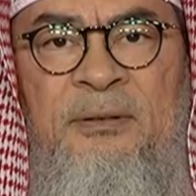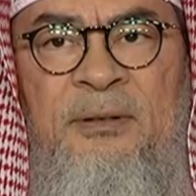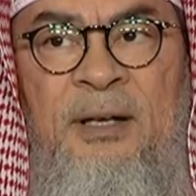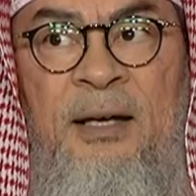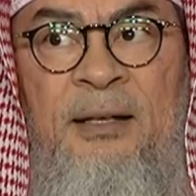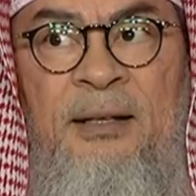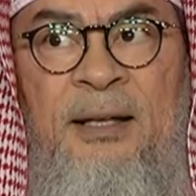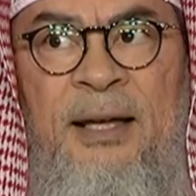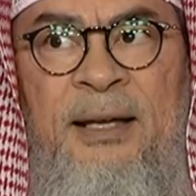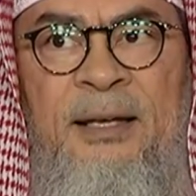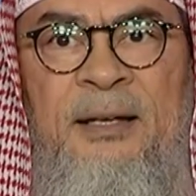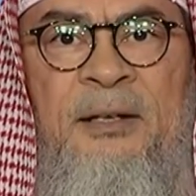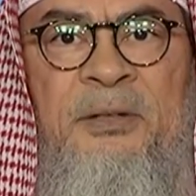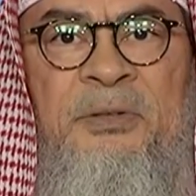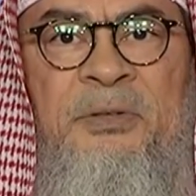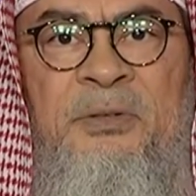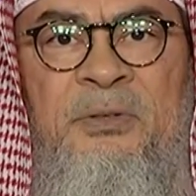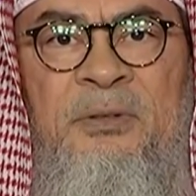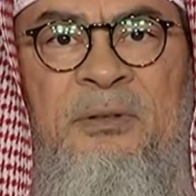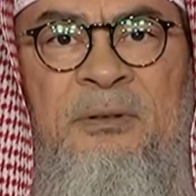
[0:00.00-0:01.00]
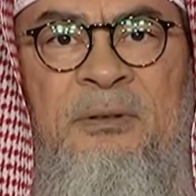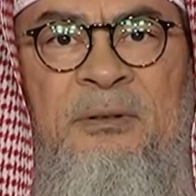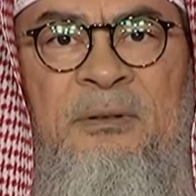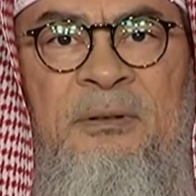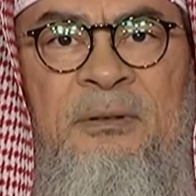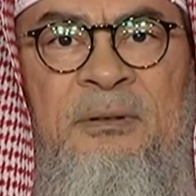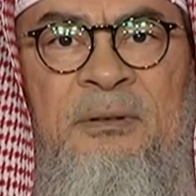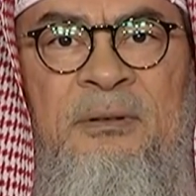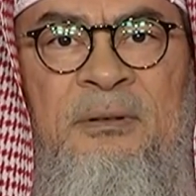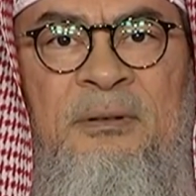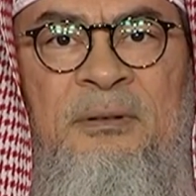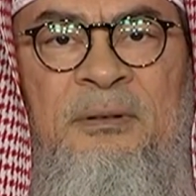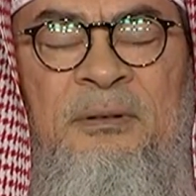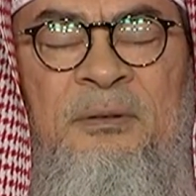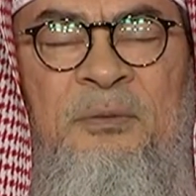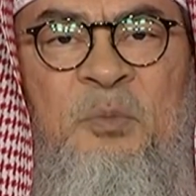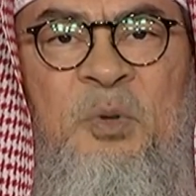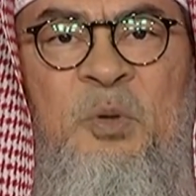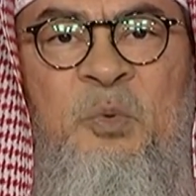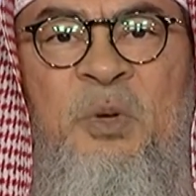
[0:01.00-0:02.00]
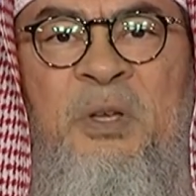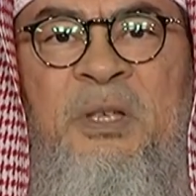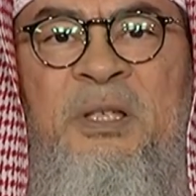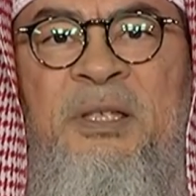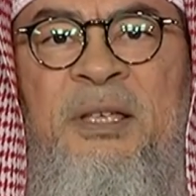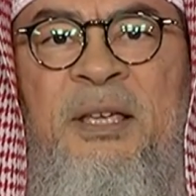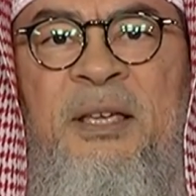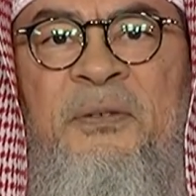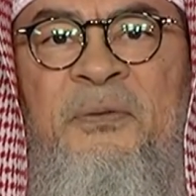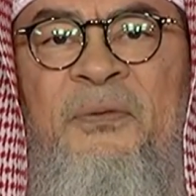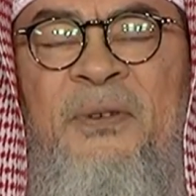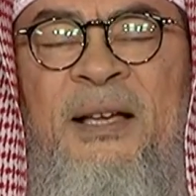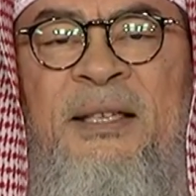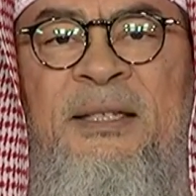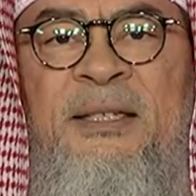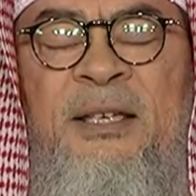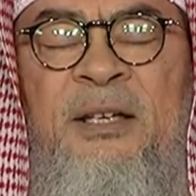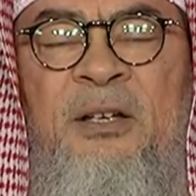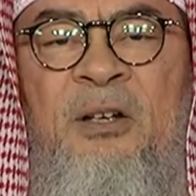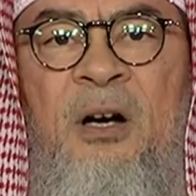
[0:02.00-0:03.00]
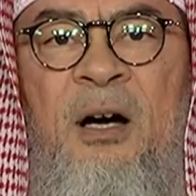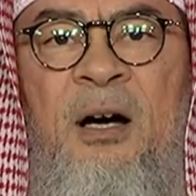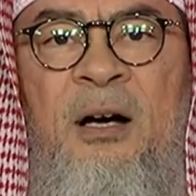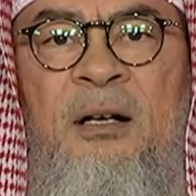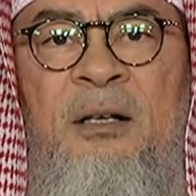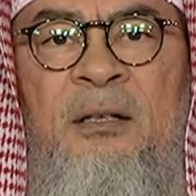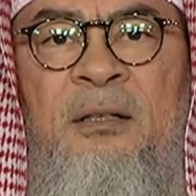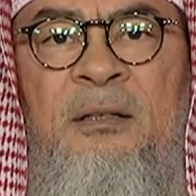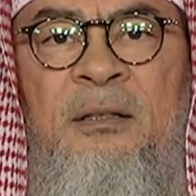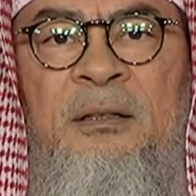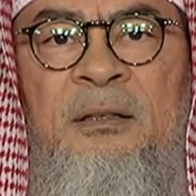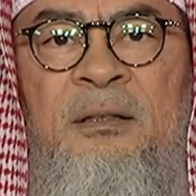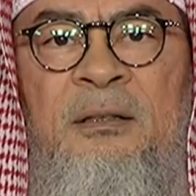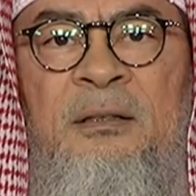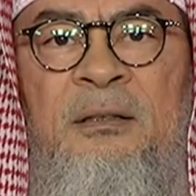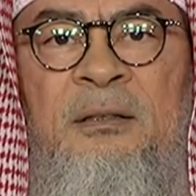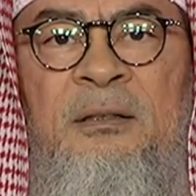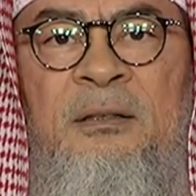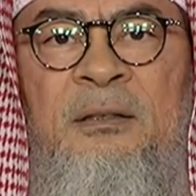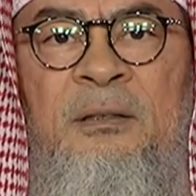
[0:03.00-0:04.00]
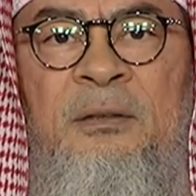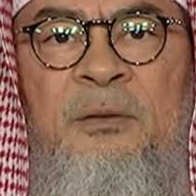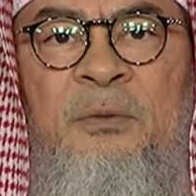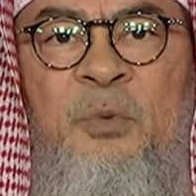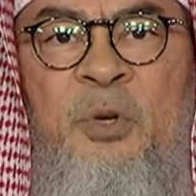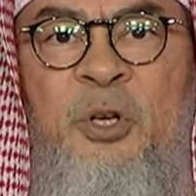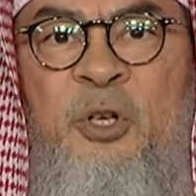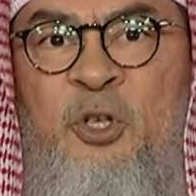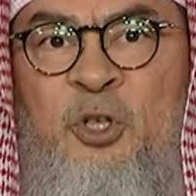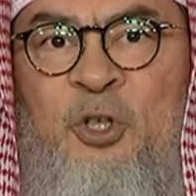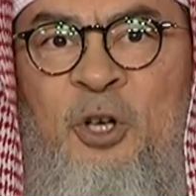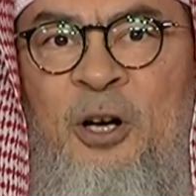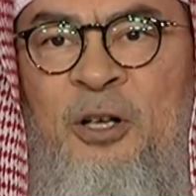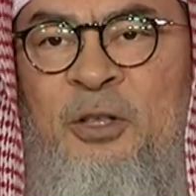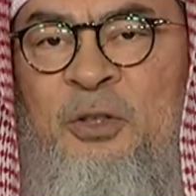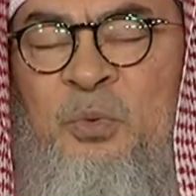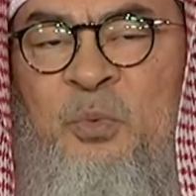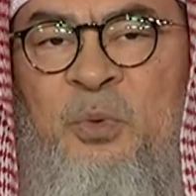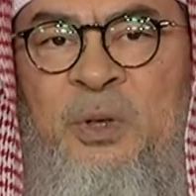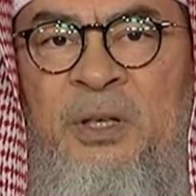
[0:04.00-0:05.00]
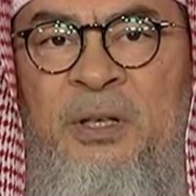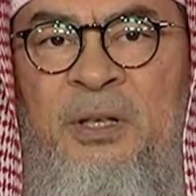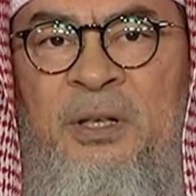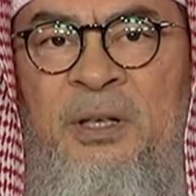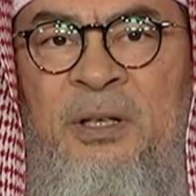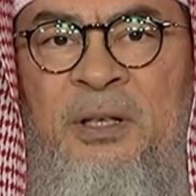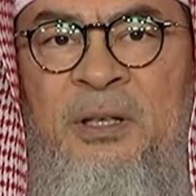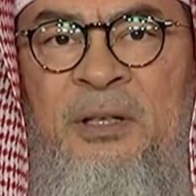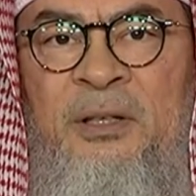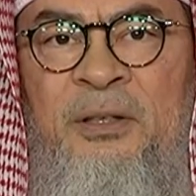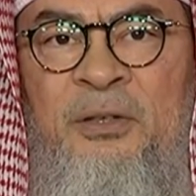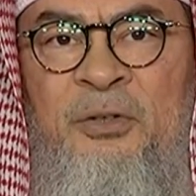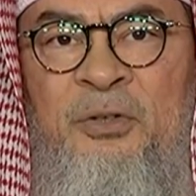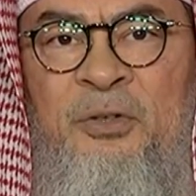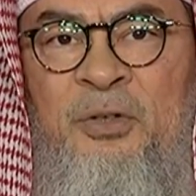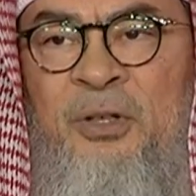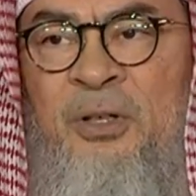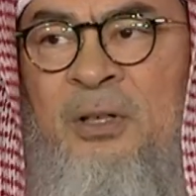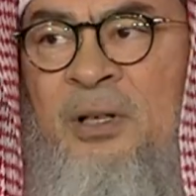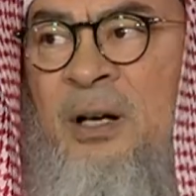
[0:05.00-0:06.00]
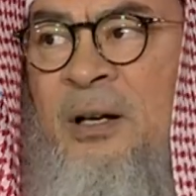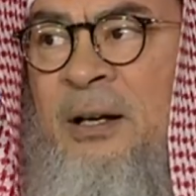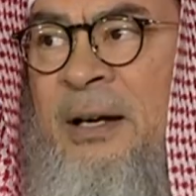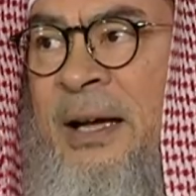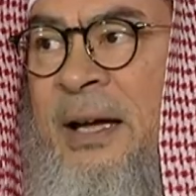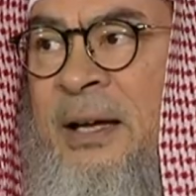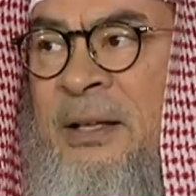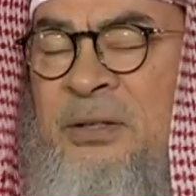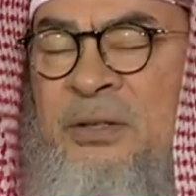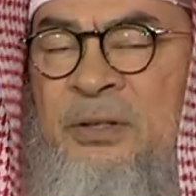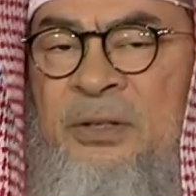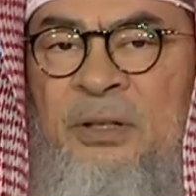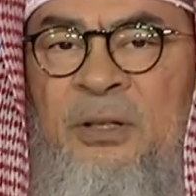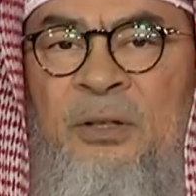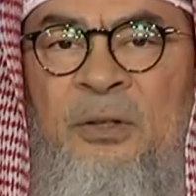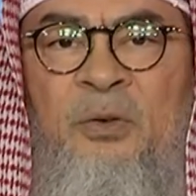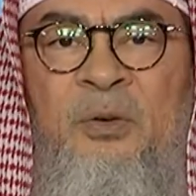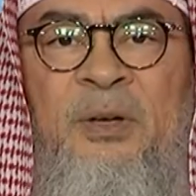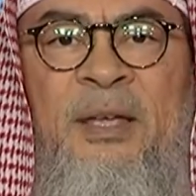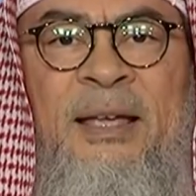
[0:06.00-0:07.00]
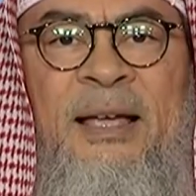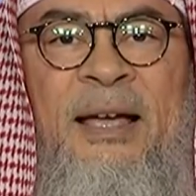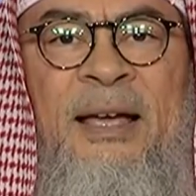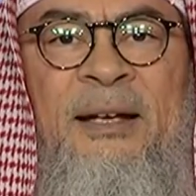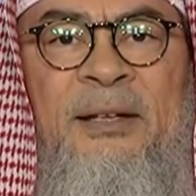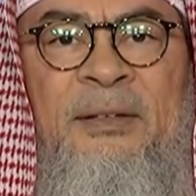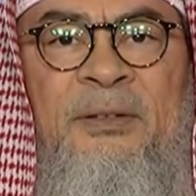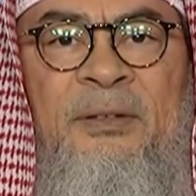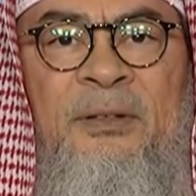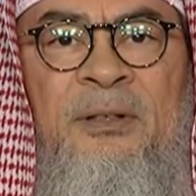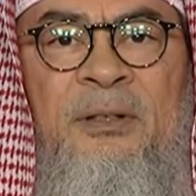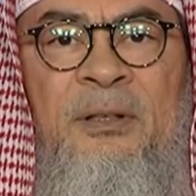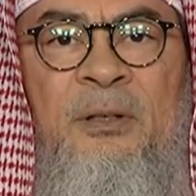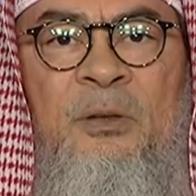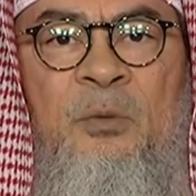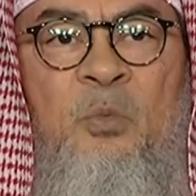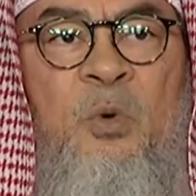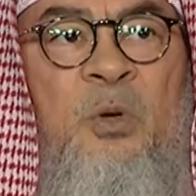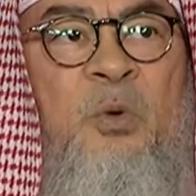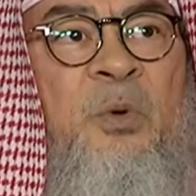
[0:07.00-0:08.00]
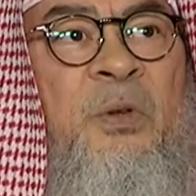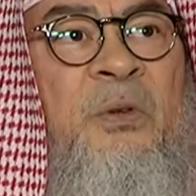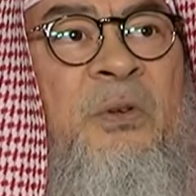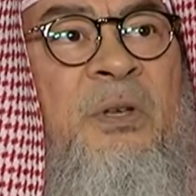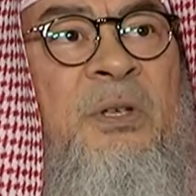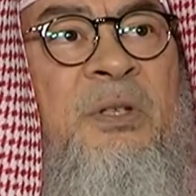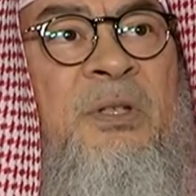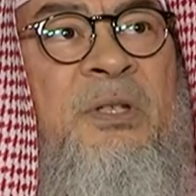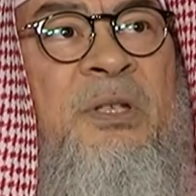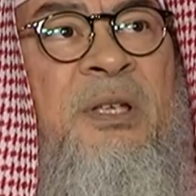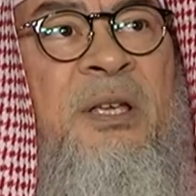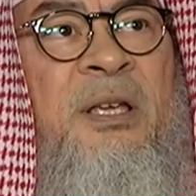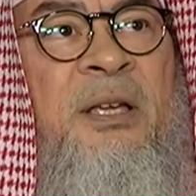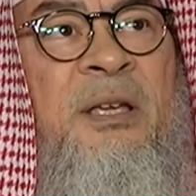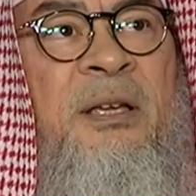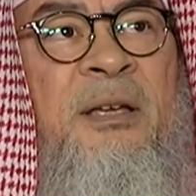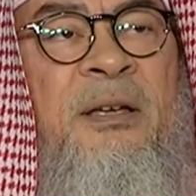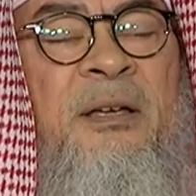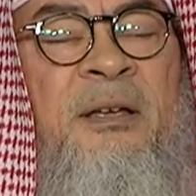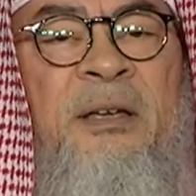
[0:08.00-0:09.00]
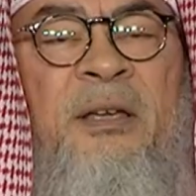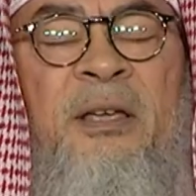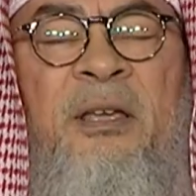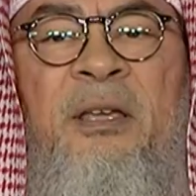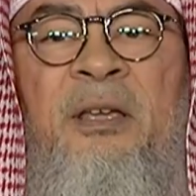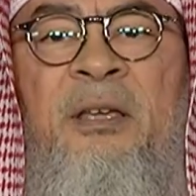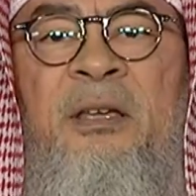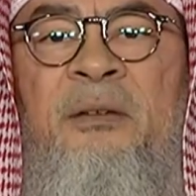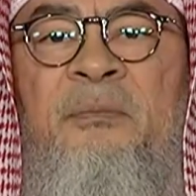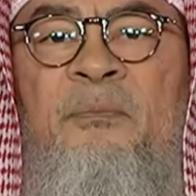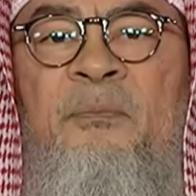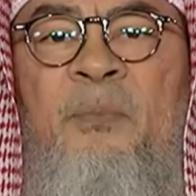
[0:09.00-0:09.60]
Unlike us, when we see a fancy car, we're shocked, we turn our heads looking at it. When we see a